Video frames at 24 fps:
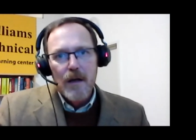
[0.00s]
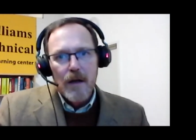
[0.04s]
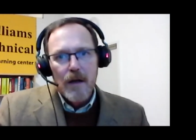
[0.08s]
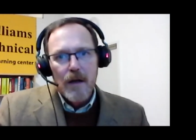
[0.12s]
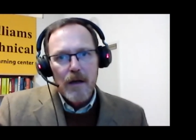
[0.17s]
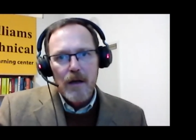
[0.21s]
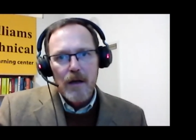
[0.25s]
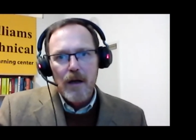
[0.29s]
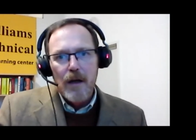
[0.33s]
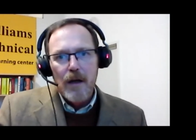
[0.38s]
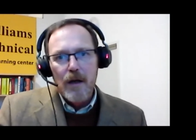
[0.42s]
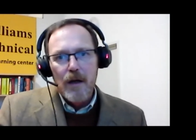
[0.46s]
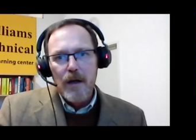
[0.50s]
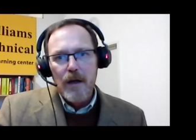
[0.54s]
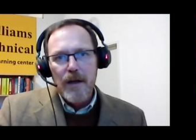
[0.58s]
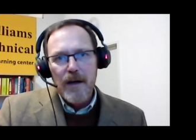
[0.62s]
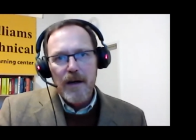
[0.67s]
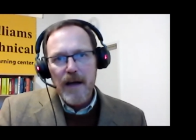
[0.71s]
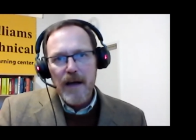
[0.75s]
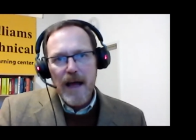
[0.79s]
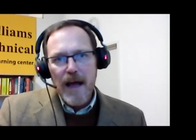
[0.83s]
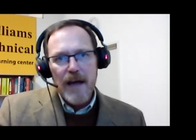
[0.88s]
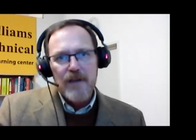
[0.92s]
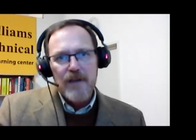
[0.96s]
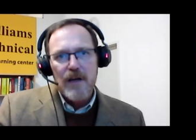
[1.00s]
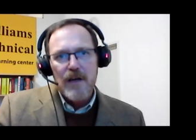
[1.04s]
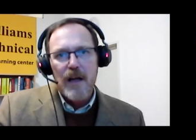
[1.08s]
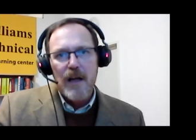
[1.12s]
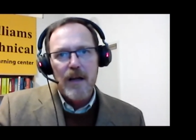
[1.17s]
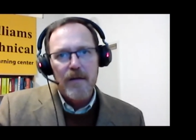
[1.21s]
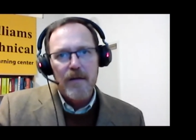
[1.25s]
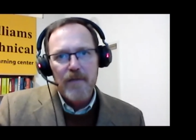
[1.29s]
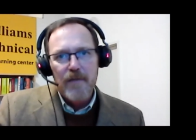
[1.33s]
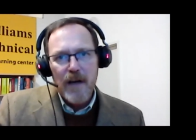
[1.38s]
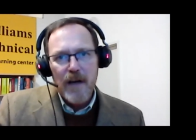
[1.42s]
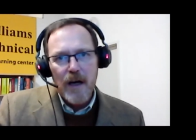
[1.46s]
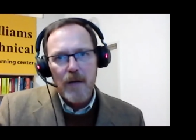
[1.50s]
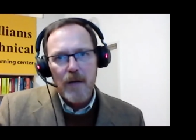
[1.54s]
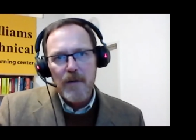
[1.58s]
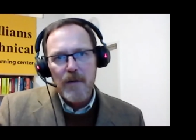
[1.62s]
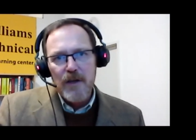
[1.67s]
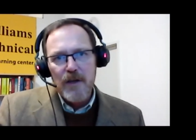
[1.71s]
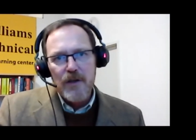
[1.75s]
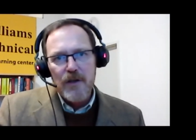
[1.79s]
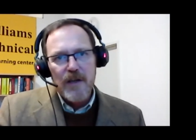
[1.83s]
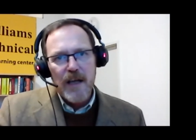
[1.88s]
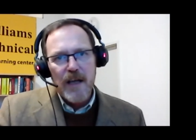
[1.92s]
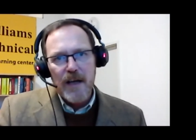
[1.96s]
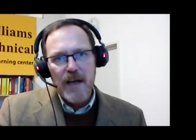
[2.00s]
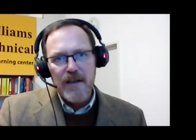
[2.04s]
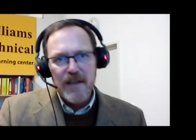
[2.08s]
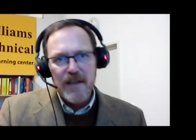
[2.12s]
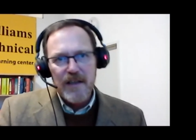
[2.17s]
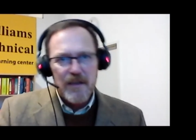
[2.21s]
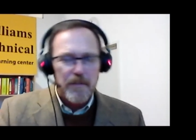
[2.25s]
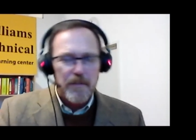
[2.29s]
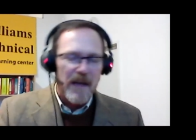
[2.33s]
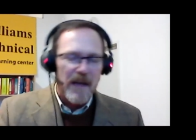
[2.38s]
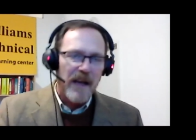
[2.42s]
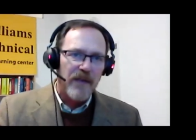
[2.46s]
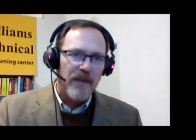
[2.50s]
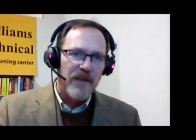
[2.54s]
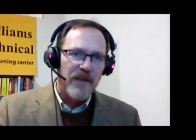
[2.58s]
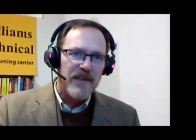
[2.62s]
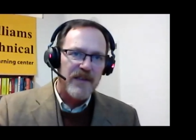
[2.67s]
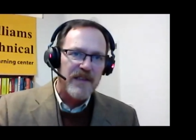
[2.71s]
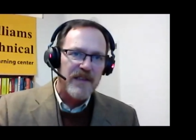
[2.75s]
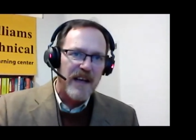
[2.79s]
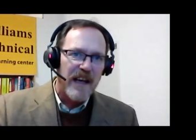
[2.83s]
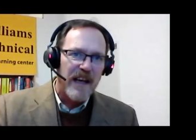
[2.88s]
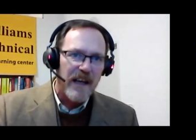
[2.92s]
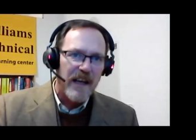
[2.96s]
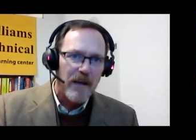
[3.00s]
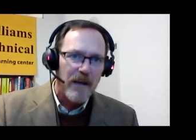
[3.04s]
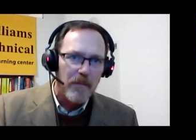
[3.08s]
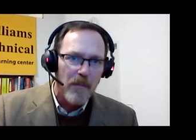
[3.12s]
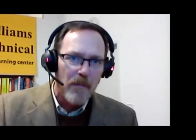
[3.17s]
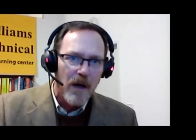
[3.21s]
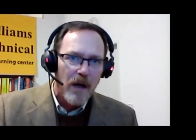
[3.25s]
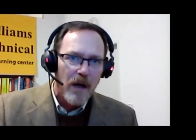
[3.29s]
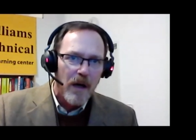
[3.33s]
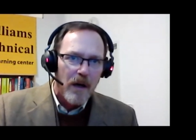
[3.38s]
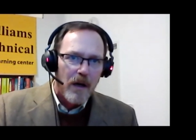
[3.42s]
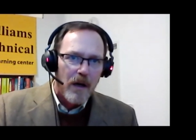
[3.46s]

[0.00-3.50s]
in an agile environment. You can't expect the same